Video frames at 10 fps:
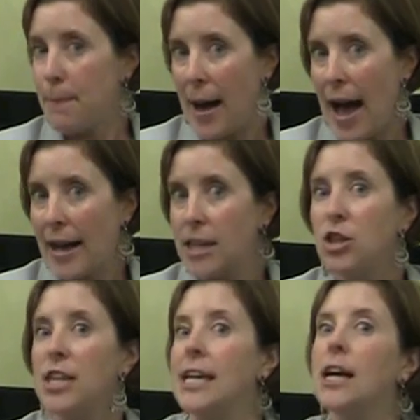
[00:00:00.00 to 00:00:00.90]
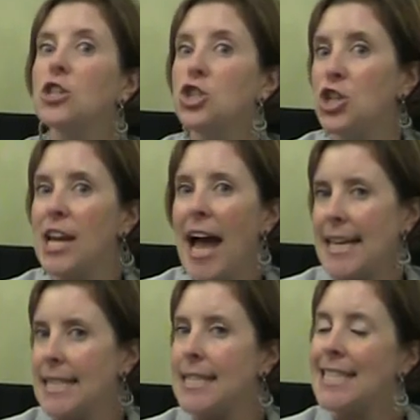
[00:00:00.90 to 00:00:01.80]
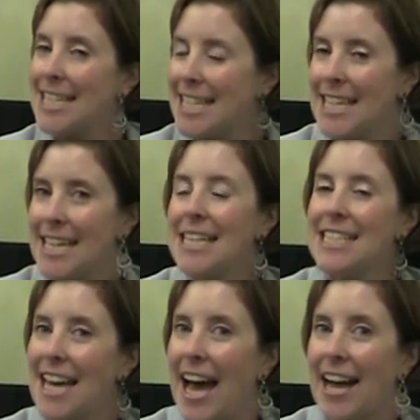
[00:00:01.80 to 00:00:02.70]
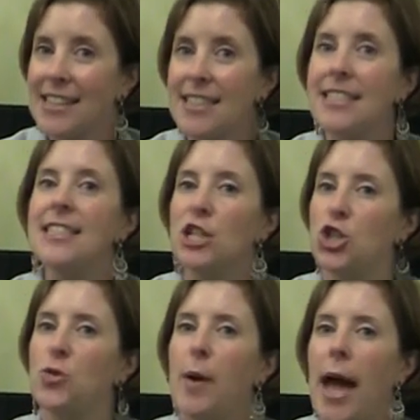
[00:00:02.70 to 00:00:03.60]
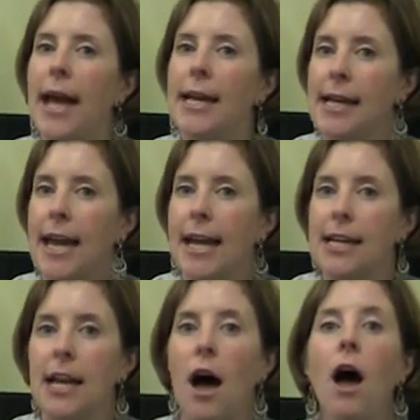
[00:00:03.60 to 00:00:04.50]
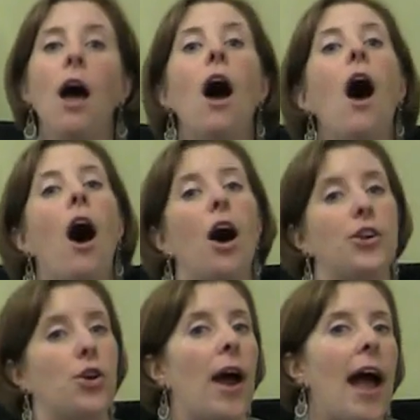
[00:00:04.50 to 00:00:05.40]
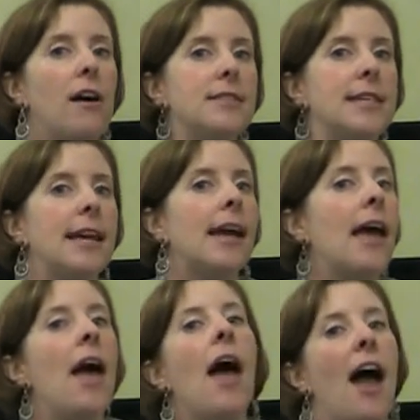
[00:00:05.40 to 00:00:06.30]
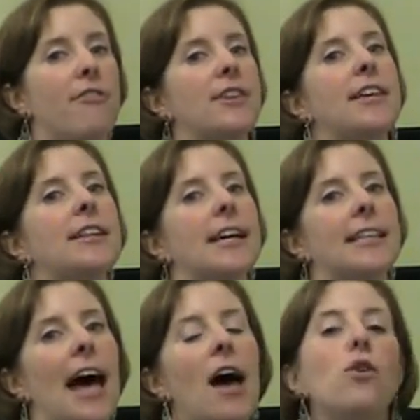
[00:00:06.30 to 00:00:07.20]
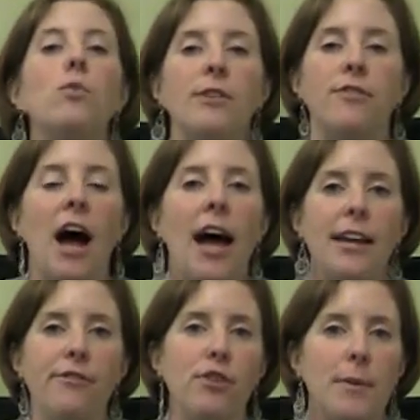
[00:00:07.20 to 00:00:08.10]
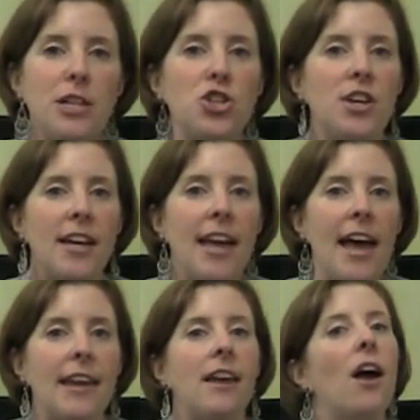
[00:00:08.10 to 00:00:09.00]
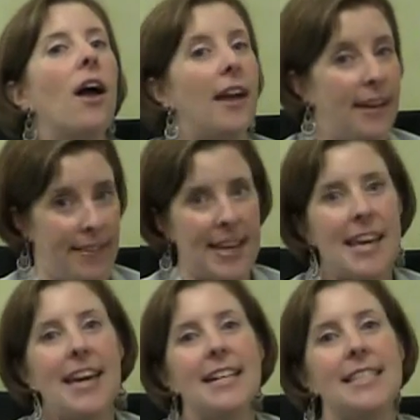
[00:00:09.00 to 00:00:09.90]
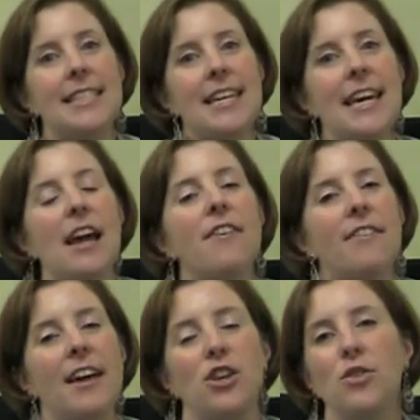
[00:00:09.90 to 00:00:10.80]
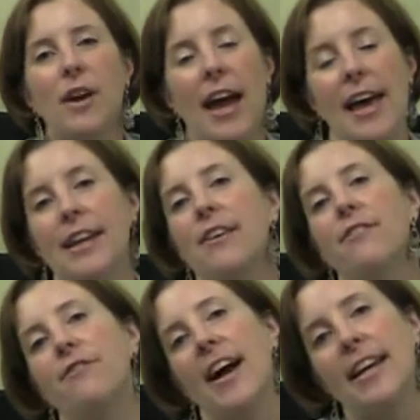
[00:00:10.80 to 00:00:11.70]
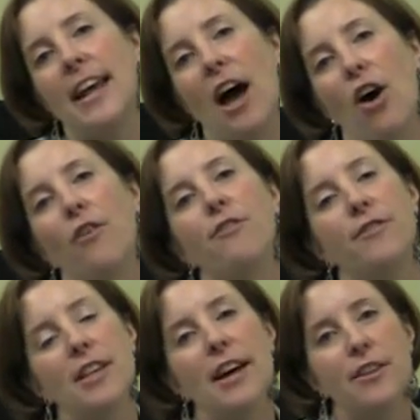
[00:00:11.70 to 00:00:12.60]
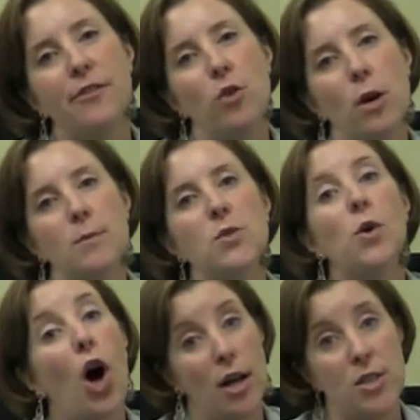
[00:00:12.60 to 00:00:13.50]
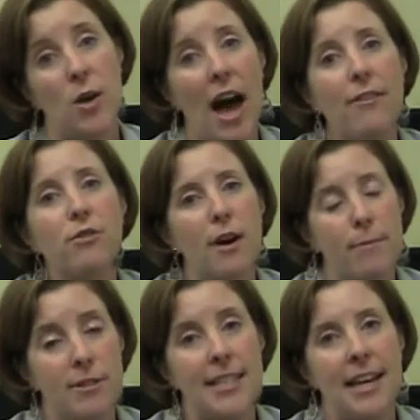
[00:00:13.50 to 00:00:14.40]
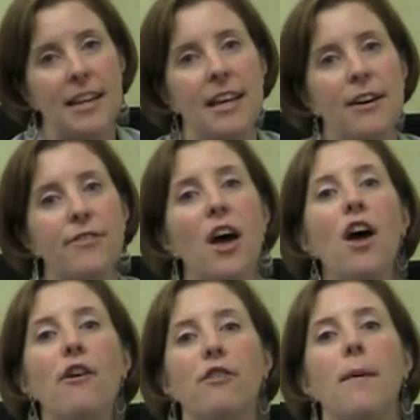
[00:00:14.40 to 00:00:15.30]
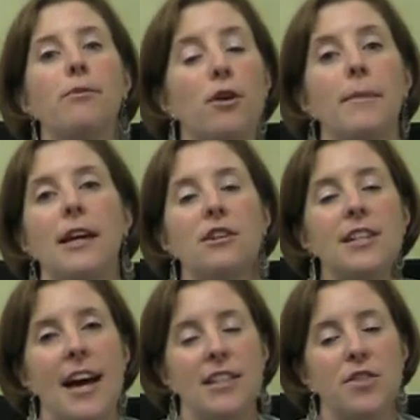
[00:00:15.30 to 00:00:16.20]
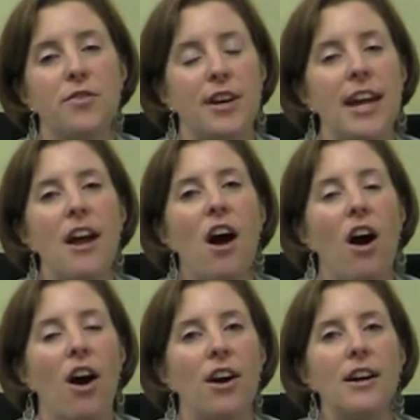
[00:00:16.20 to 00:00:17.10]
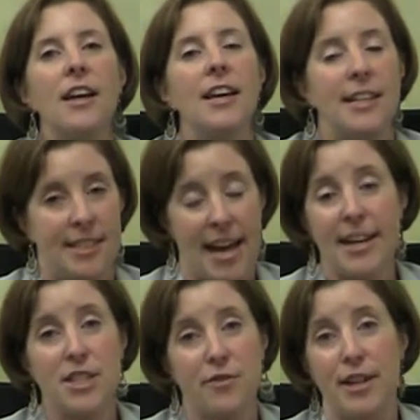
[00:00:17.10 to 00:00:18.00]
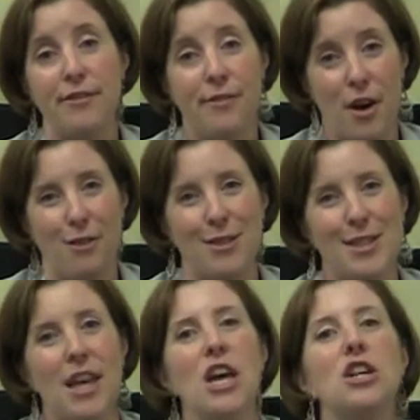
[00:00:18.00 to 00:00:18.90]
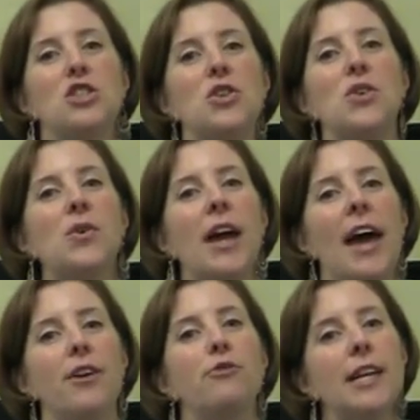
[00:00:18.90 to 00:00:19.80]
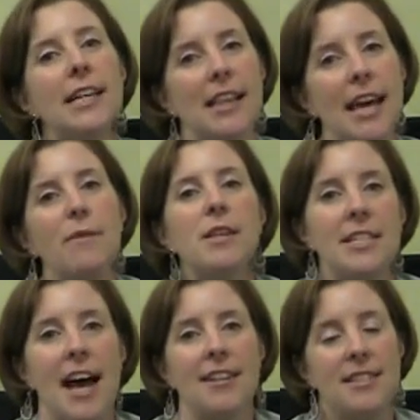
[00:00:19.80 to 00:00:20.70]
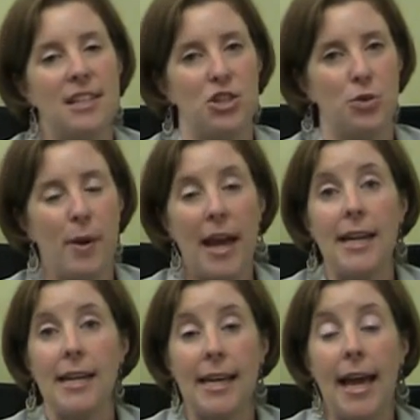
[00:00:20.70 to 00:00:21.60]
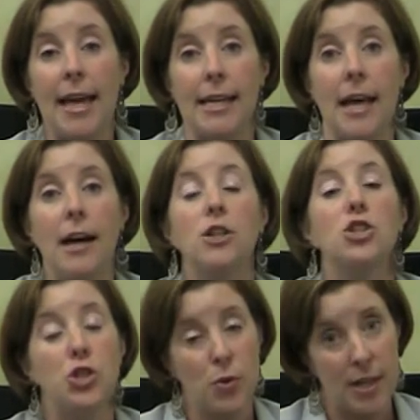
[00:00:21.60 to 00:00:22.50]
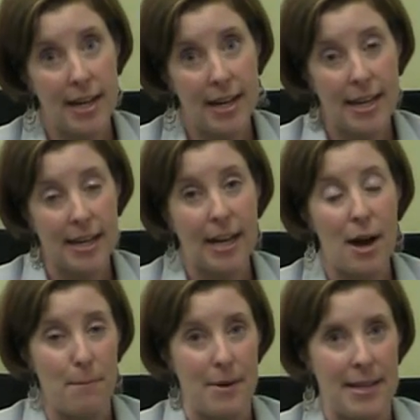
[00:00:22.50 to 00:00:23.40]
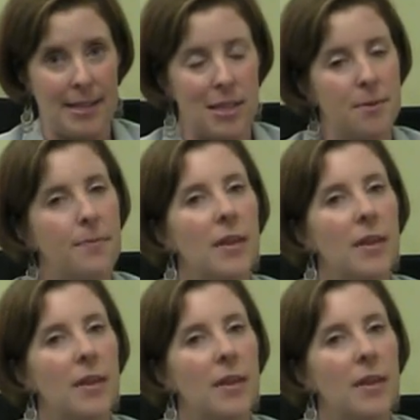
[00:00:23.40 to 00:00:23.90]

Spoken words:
back the GST taxes that you pay in Canada on your housing, everything like that? We've got information again in the ESC that you can find out, fill out the forms. We'll also have a representative from Premier Tax Free, our tax-free folks, so you can reclaim the taxes that you paid in Canada to Canadian companies.